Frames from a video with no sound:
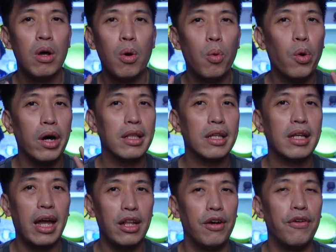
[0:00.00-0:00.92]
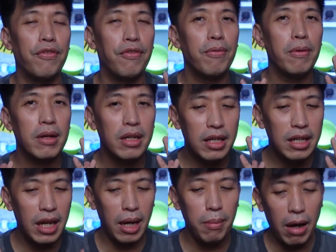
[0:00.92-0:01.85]
what kind of
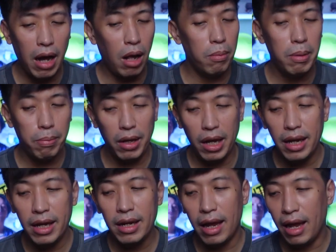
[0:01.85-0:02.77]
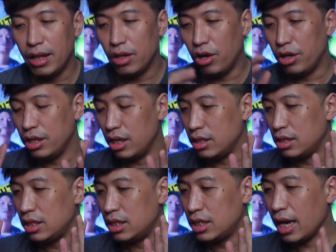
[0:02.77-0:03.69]
game I'll be playing. And on the
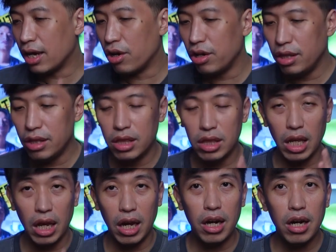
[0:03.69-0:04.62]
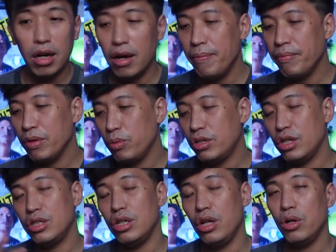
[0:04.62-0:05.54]
second tier, which
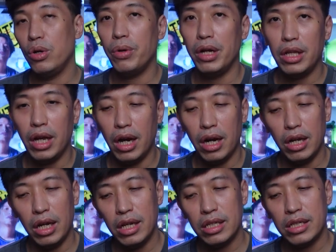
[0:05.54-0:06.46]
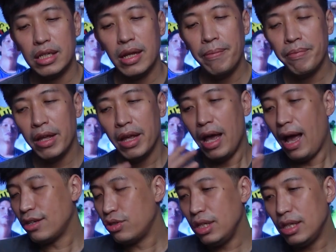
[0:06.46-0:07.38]
is the lower tier, is
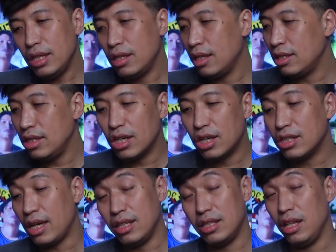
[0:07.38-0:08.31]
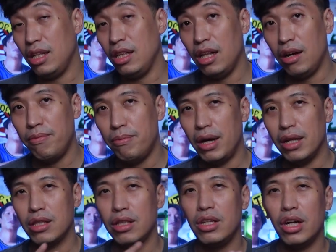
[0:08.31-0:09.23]
actually the sneakers I still love, but
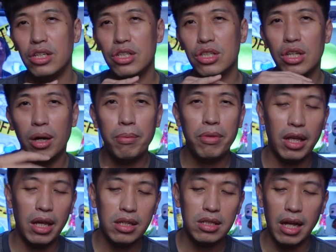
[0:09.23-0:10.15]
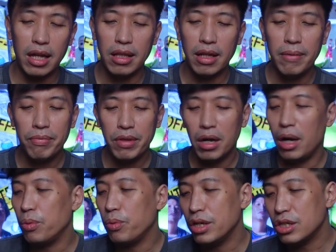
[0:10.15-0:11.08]
there's some things that
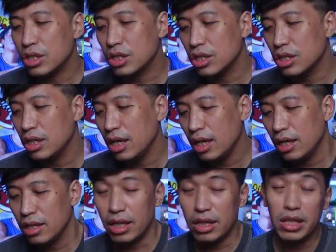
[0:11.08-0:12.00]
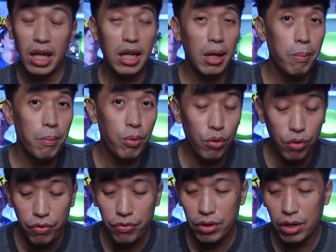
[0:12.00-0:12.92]
I wish that they
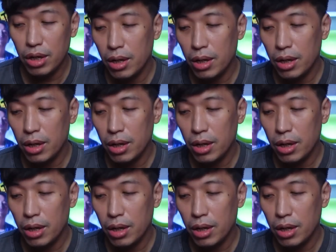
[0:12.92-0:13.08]
improved,